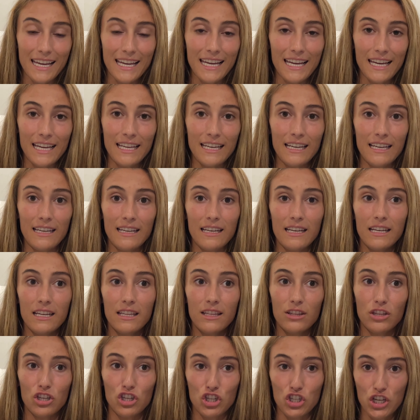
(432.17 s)
in
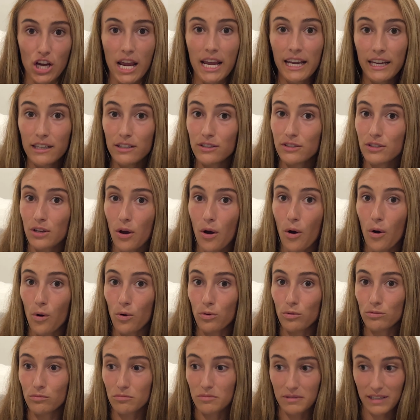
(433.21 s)
the Schengen
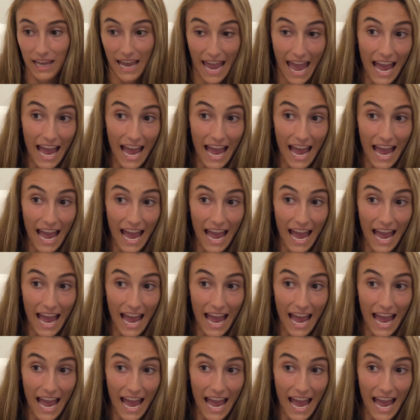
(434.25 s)
Zone,